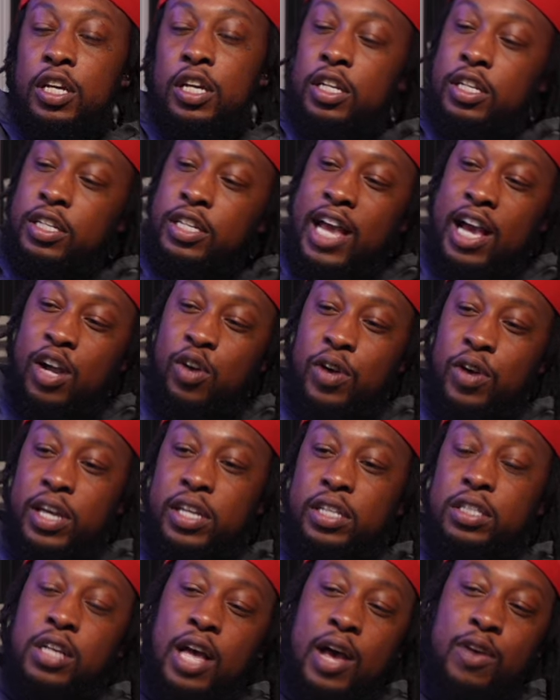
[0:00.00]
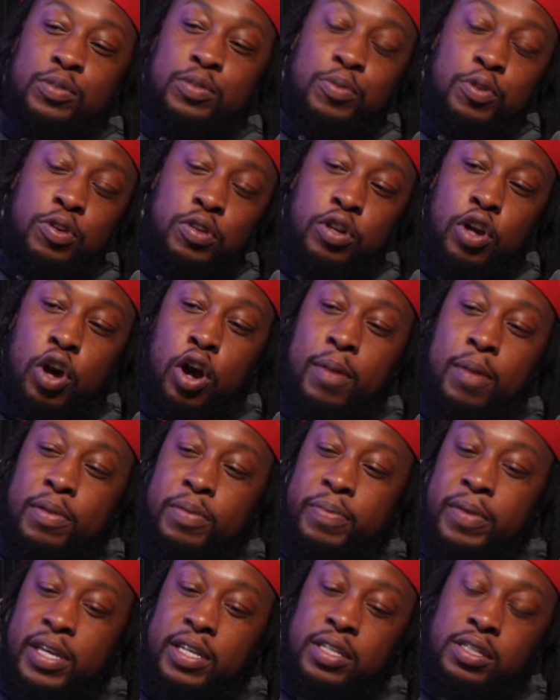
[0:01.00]
Not quite. I okay. was born on an army
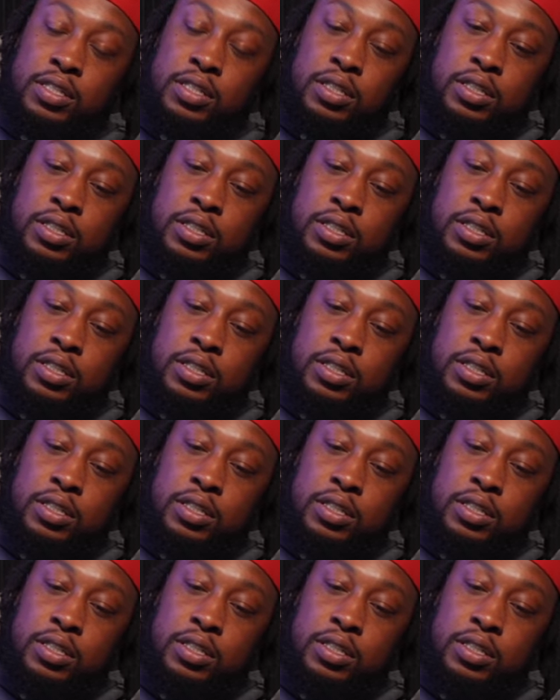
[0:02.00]
base.